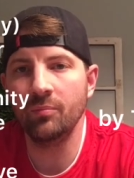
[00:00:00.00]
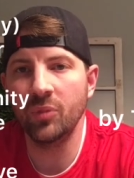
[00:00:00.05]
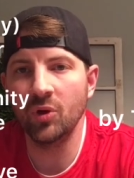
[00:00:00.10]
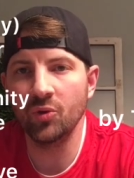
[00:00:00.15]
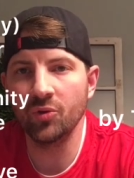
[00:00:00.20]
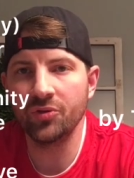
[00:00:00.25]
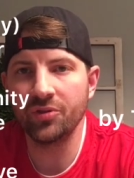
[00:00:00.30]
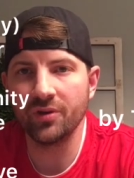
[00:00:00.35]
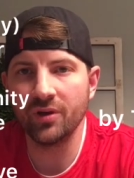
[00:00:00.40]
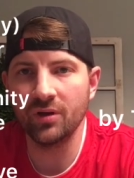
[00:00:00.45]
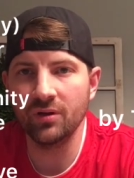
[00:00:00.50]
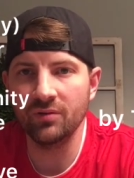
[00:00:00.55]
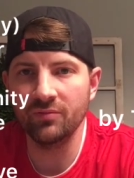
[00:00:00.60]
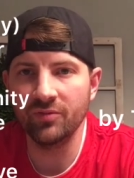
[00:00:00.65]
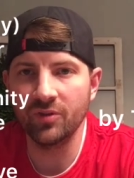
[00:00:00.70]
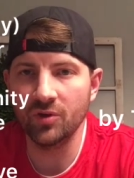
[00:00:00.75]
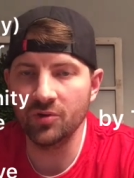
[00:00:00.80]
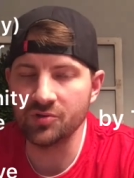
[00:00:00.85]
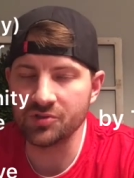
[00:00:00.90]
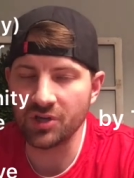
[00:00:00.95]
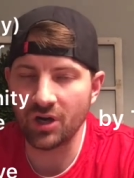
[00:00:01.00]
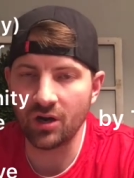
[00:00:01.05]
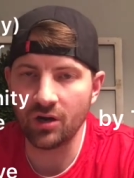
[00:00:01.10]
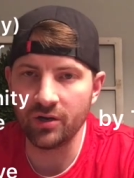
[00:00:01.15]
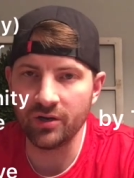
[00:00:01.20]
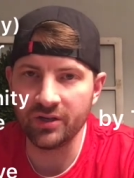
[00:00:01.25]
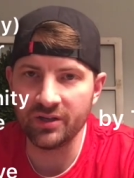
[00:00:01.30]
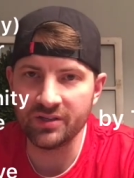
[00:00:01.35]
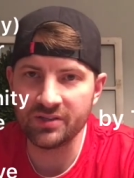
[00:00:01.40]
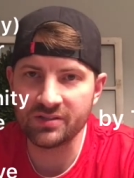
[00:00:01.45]
Both of those
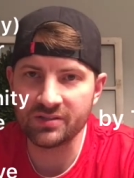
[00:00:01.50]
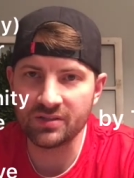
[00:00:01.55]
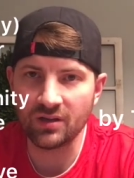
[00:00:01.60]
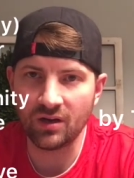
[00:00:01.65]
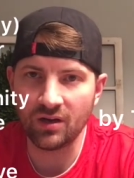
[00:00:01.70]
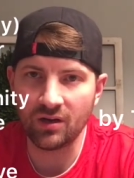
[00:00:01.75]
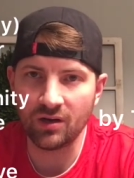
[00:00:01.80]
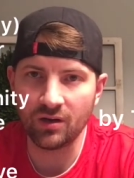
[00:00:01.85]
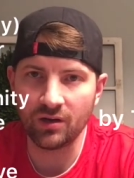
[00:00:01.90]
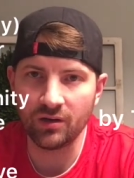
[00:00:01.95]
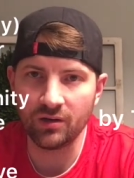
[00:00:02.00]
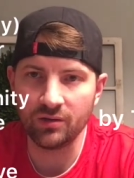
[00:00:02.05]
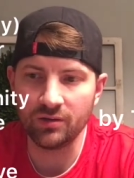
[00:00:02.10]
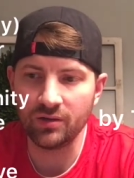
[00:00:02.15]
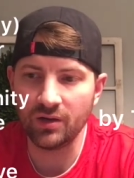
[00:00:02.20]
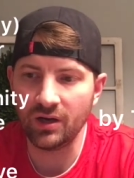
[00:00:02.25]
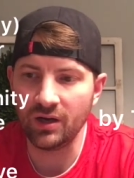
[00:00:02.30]
artists are